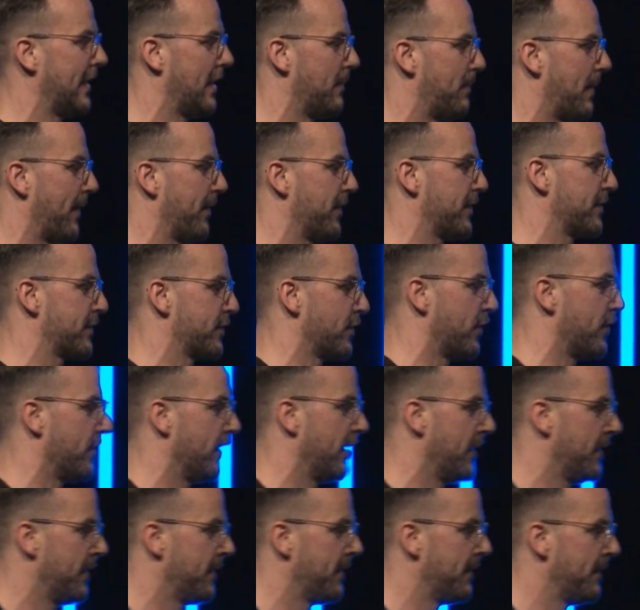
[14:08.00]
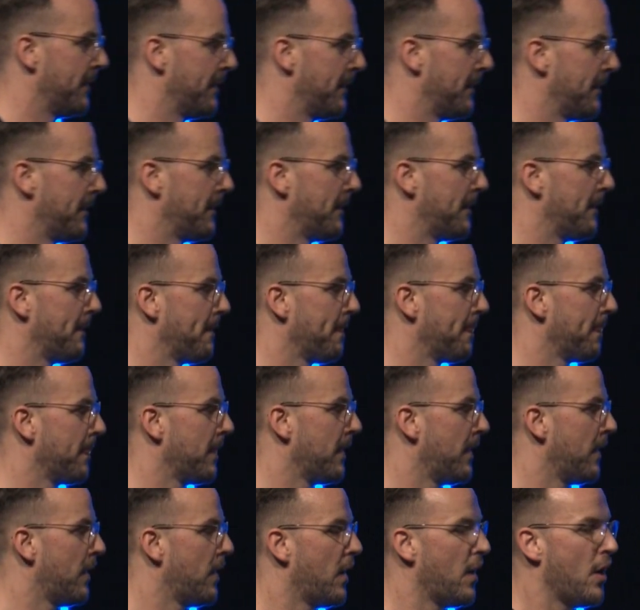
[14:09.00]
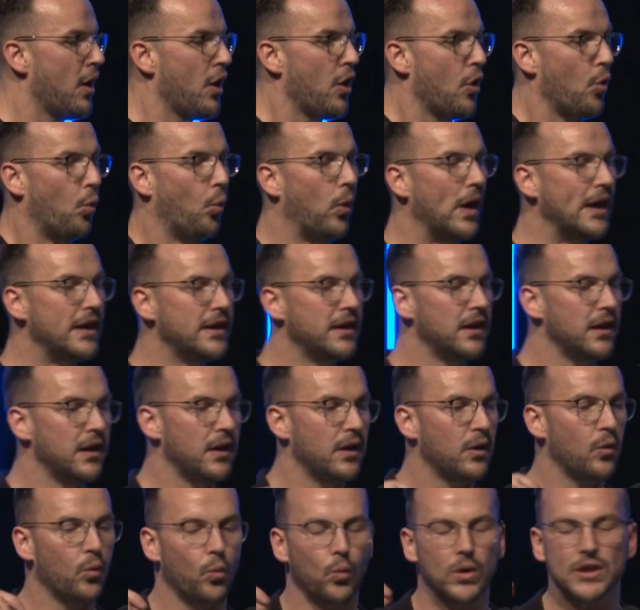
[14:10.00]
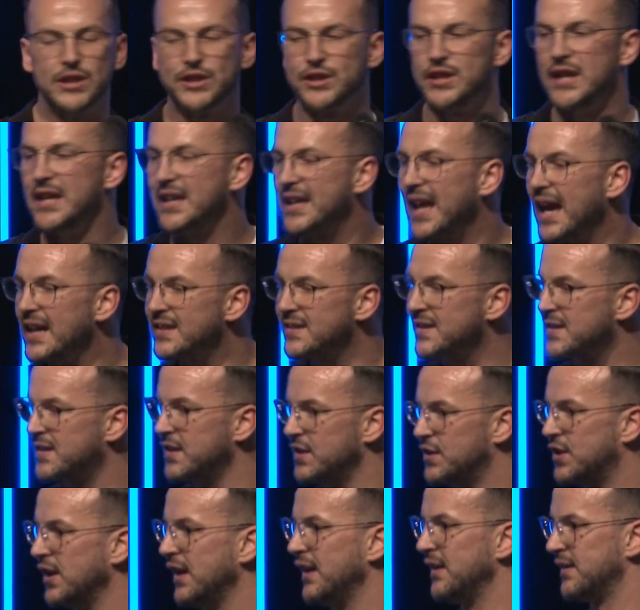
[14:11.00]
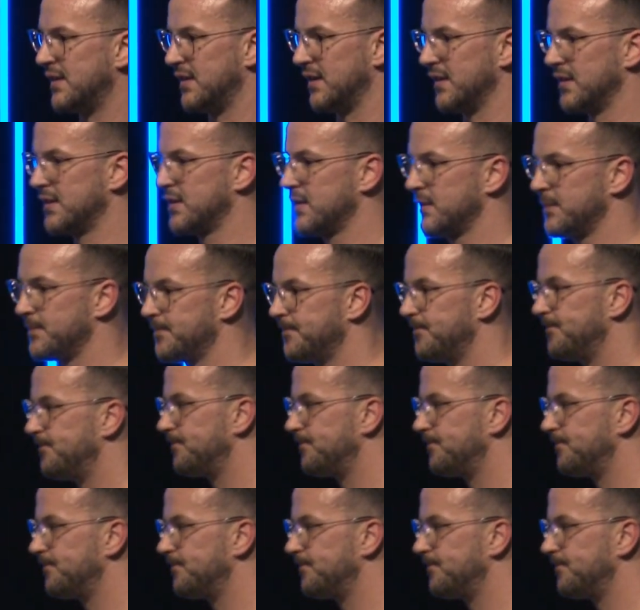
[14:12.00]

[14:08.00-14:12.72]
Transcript: thing about the story. When she gets to Jesus,